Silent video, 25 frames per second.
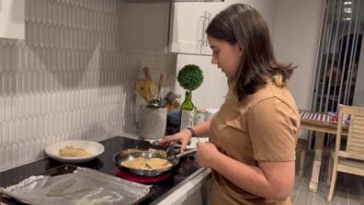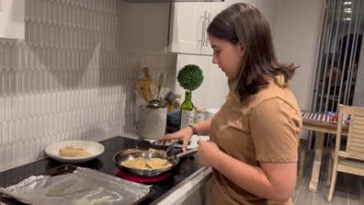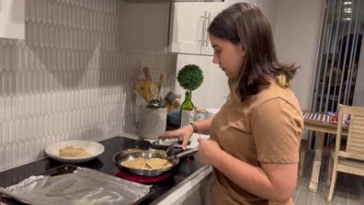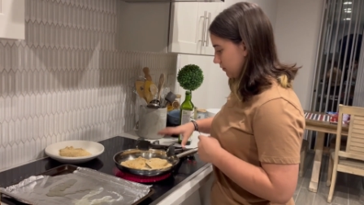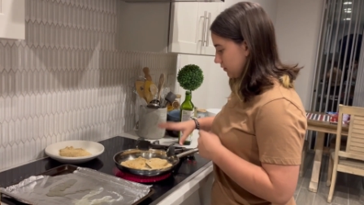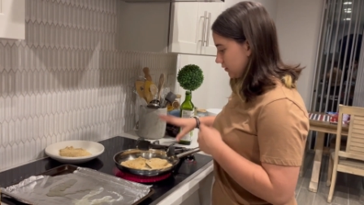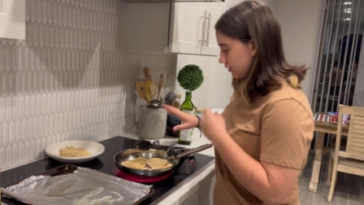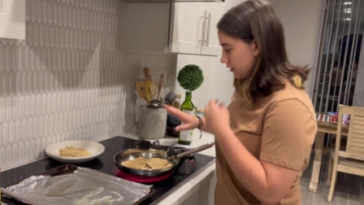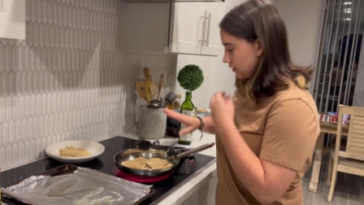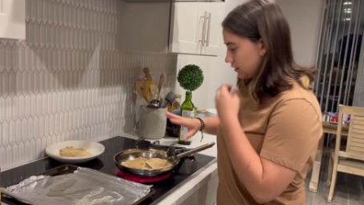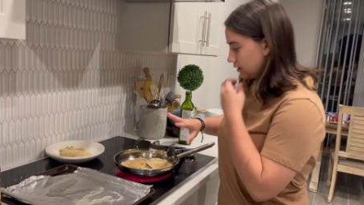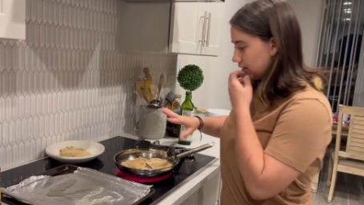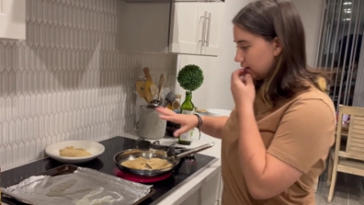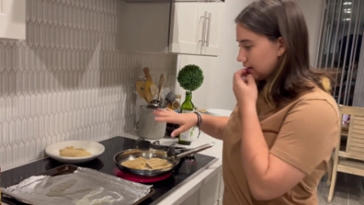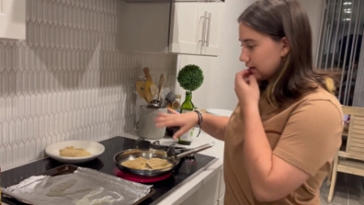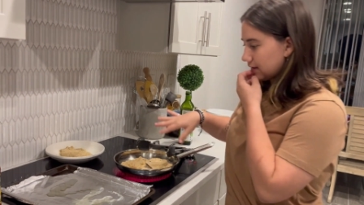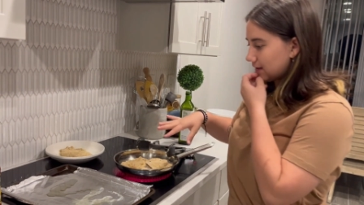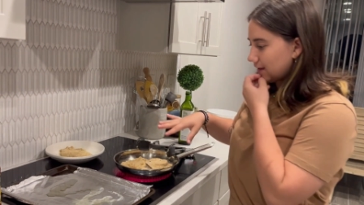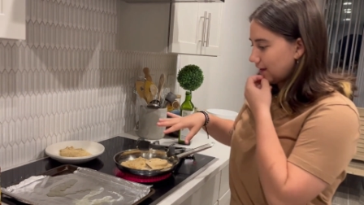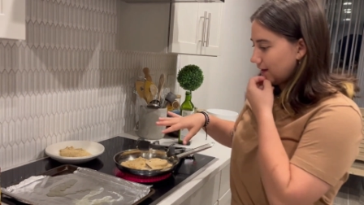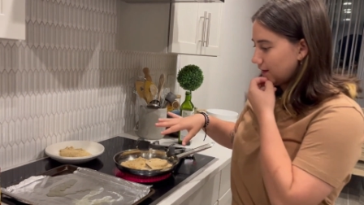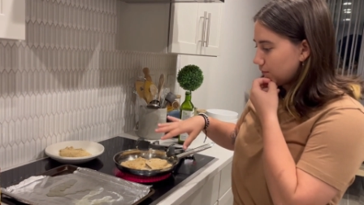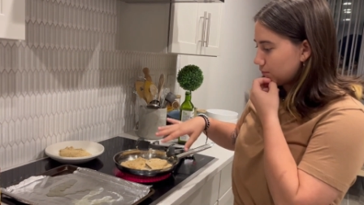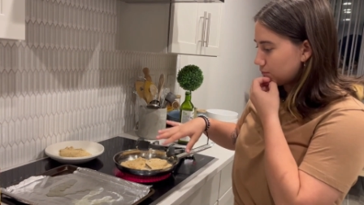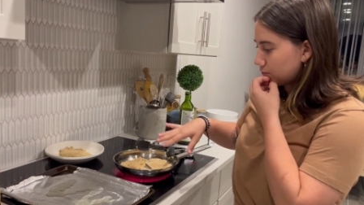We're gonna
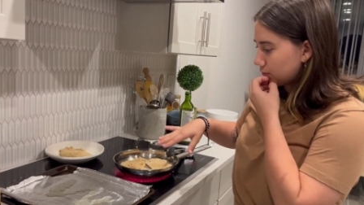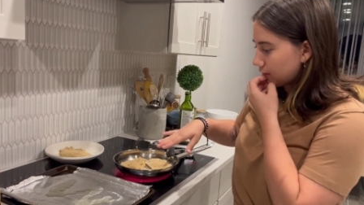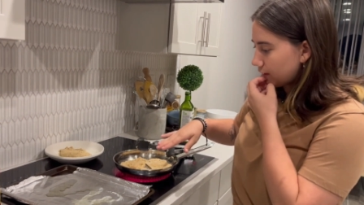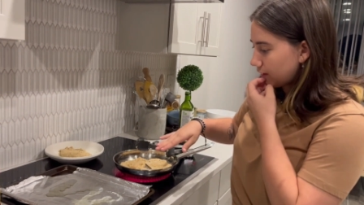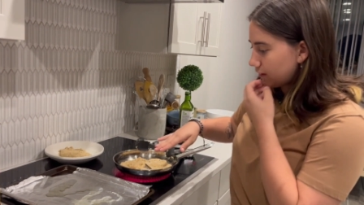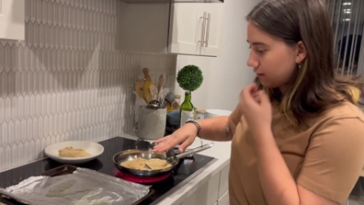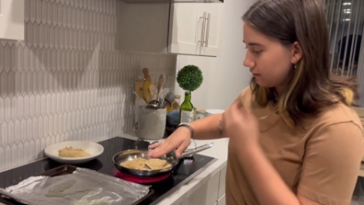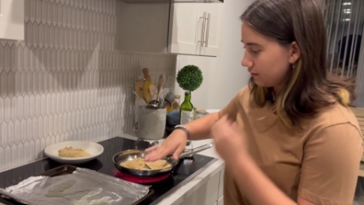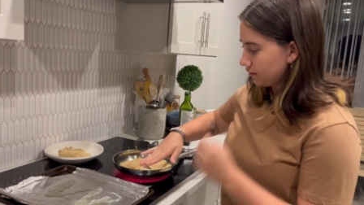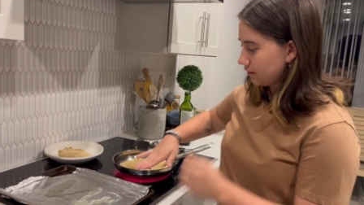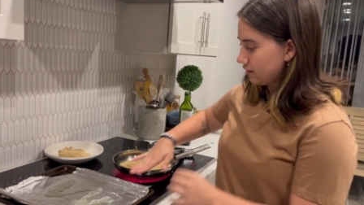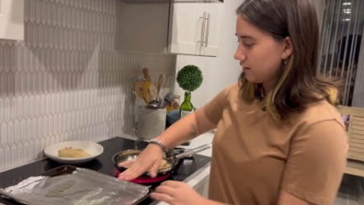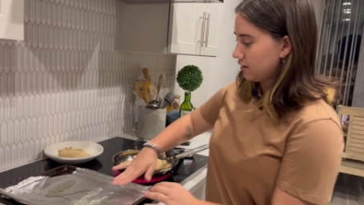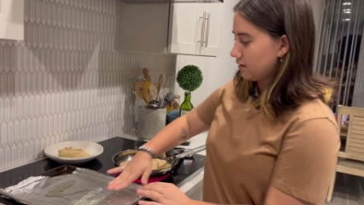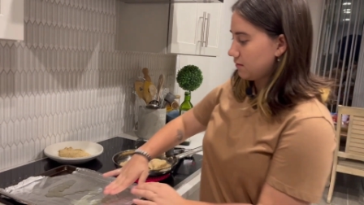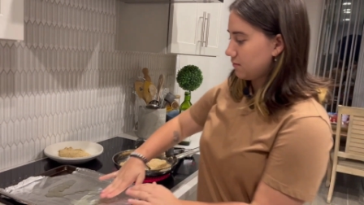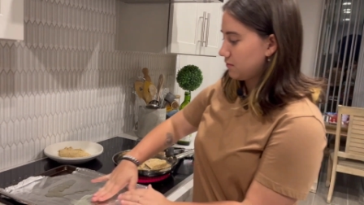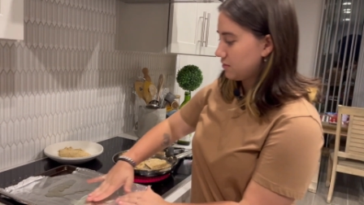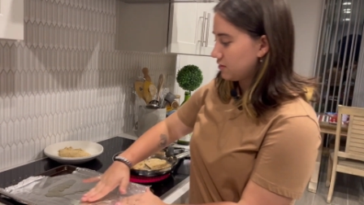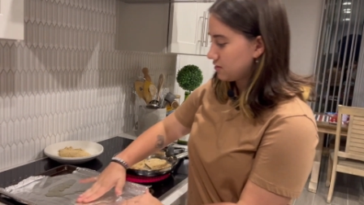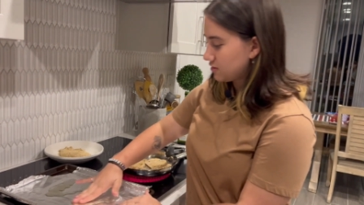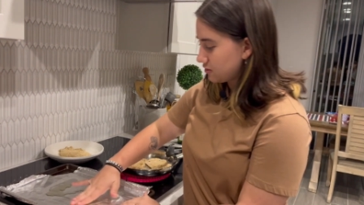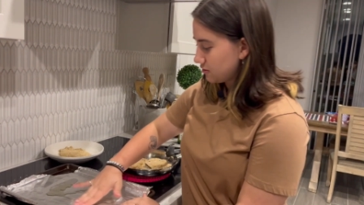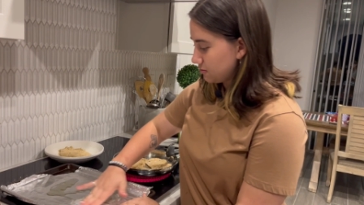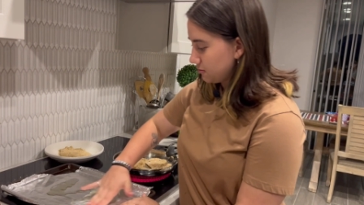let that brown, and I'm
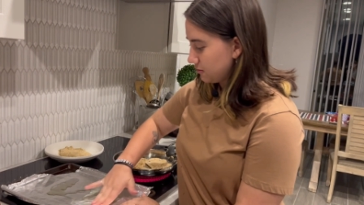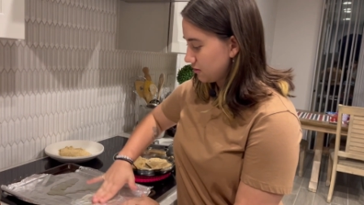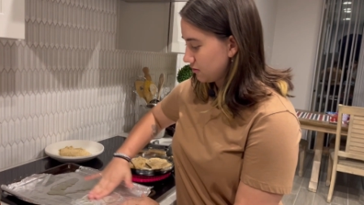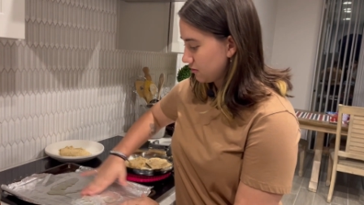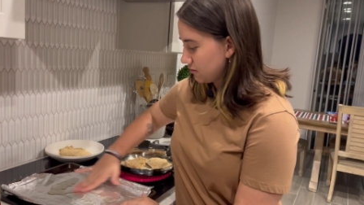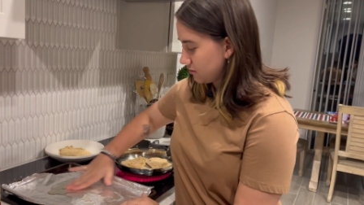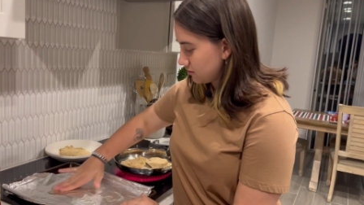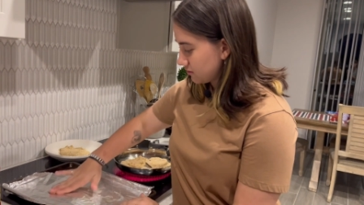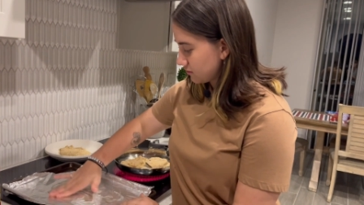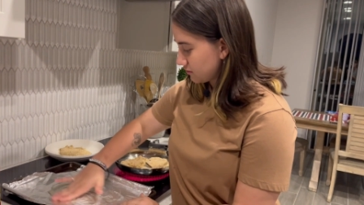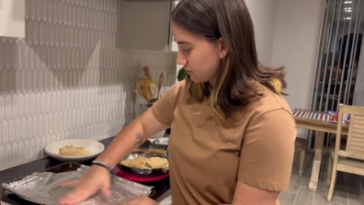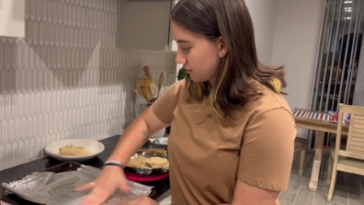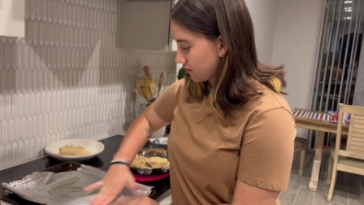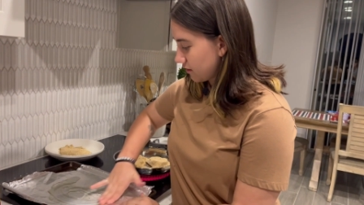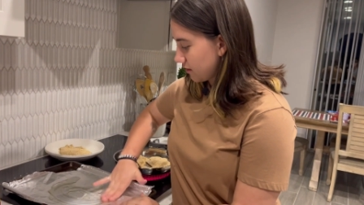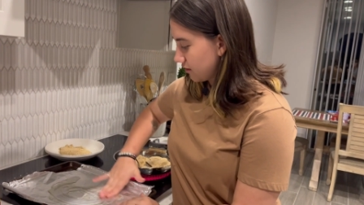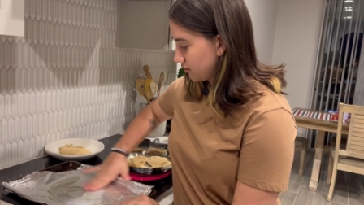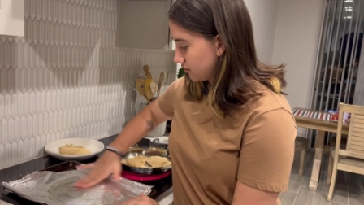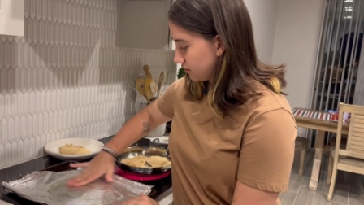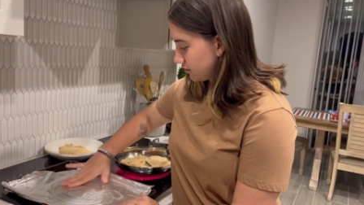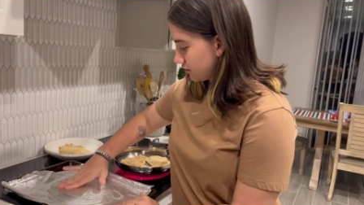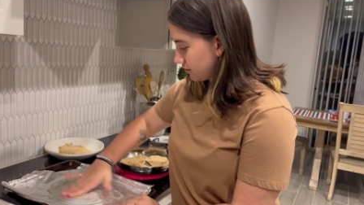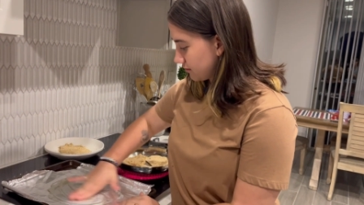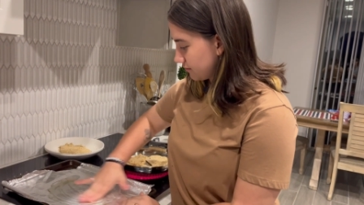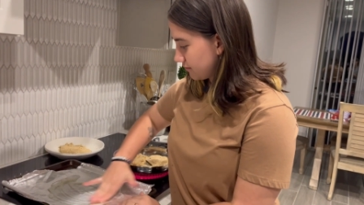gonna smear this
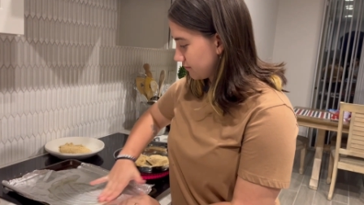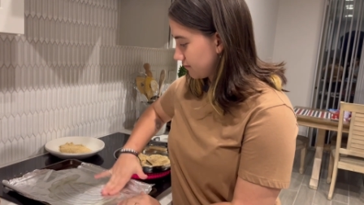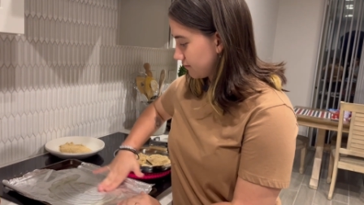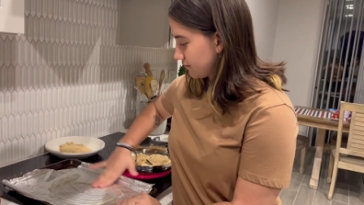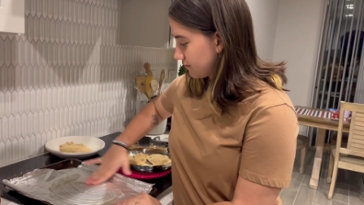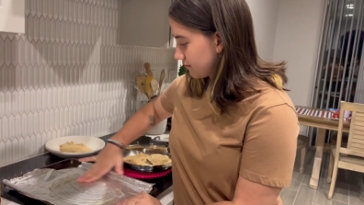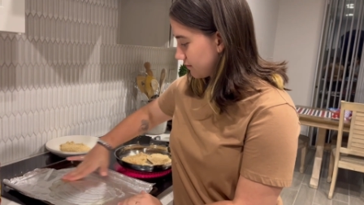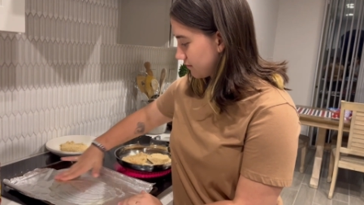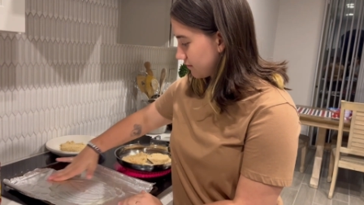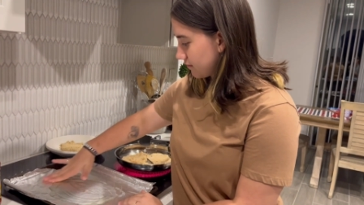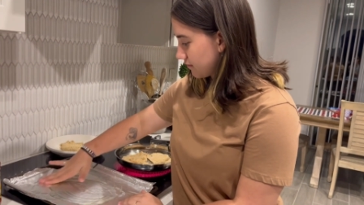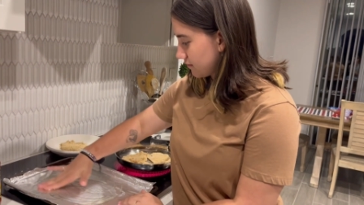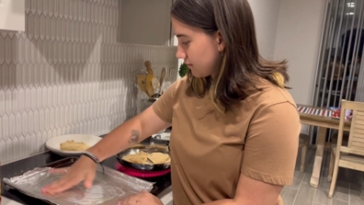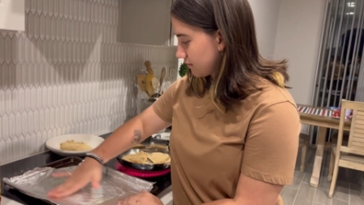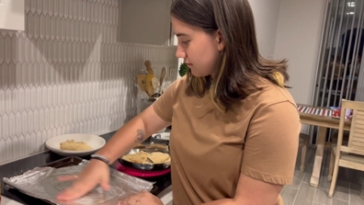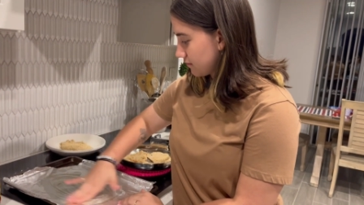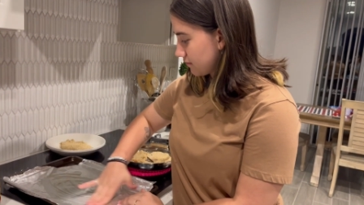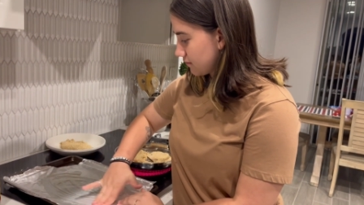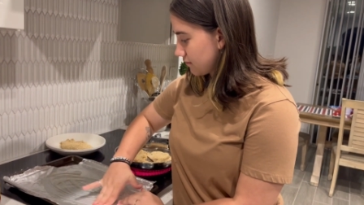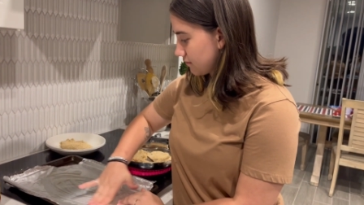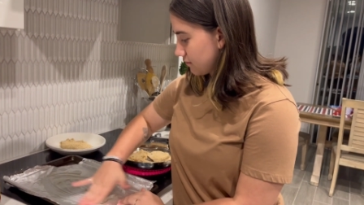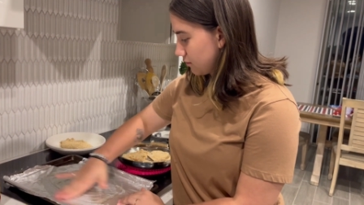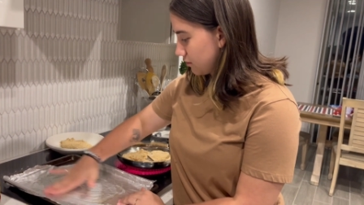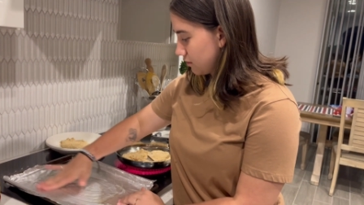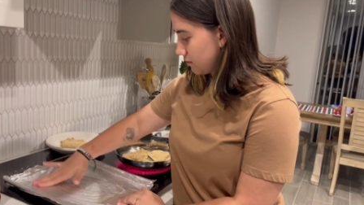around
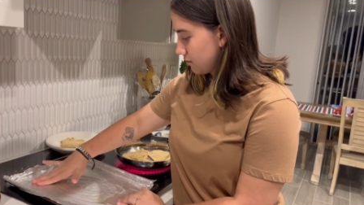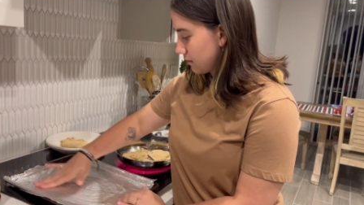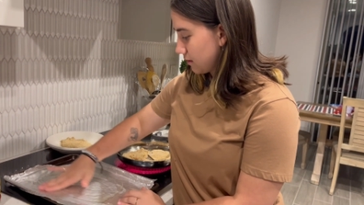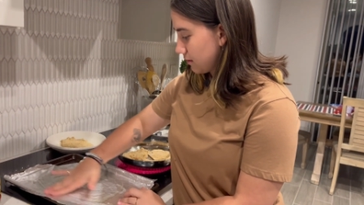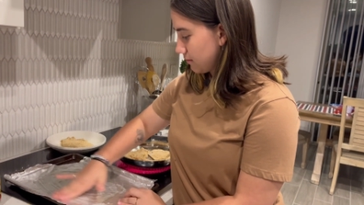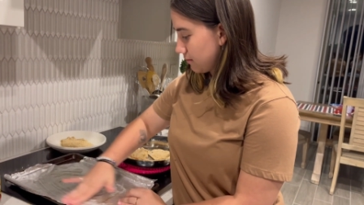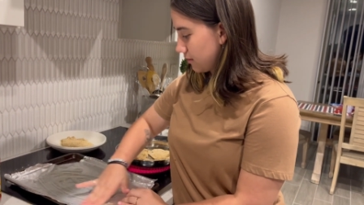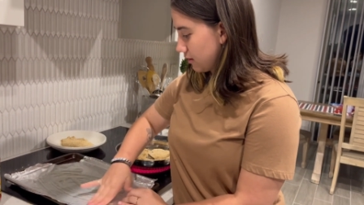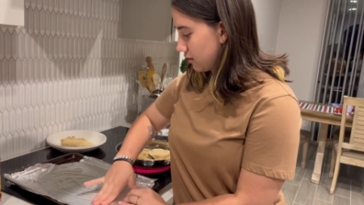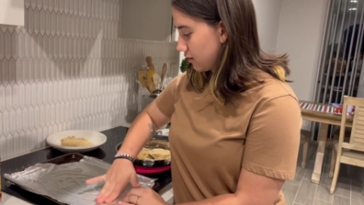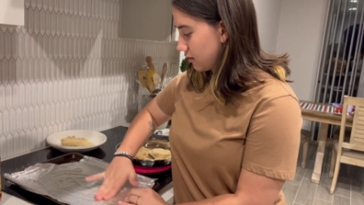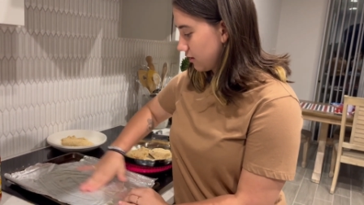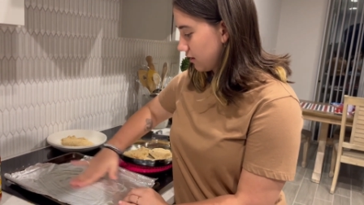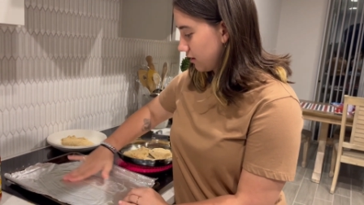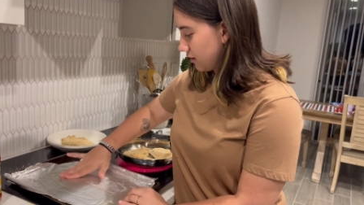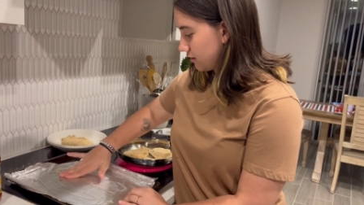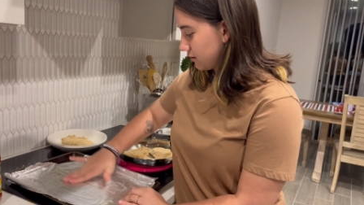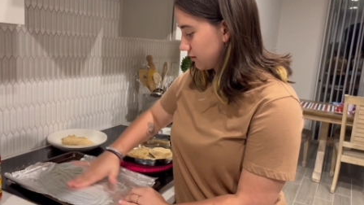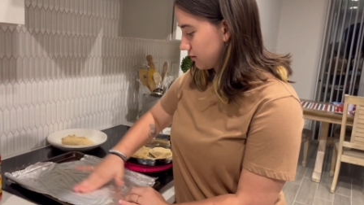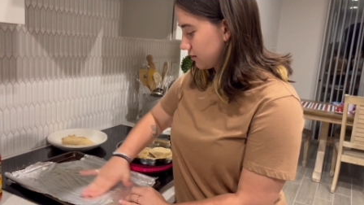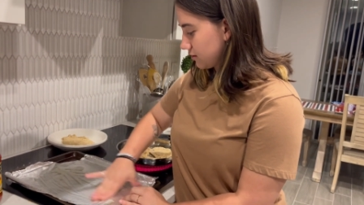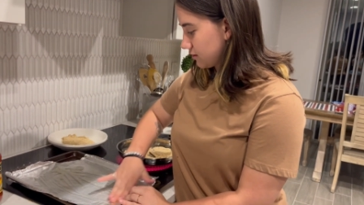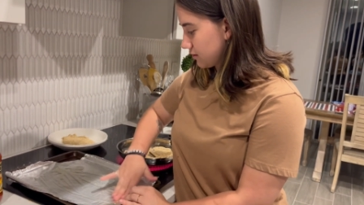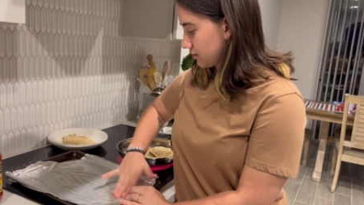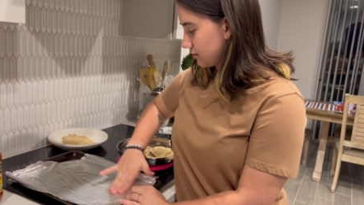with my bare
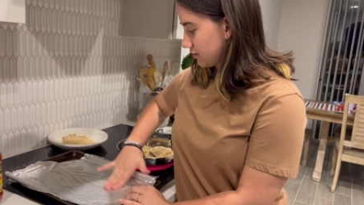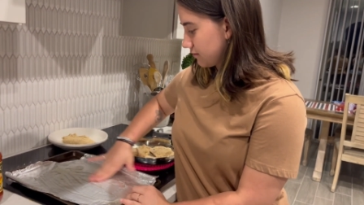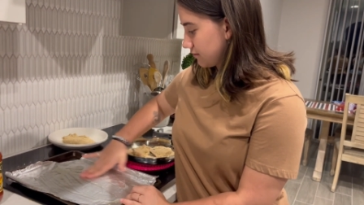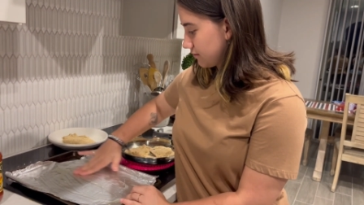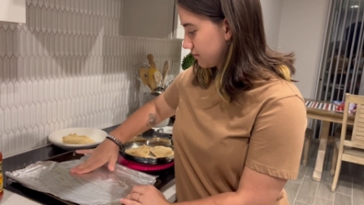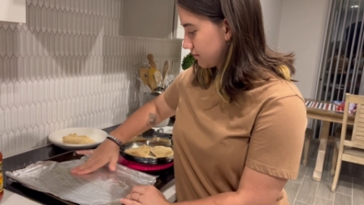hands.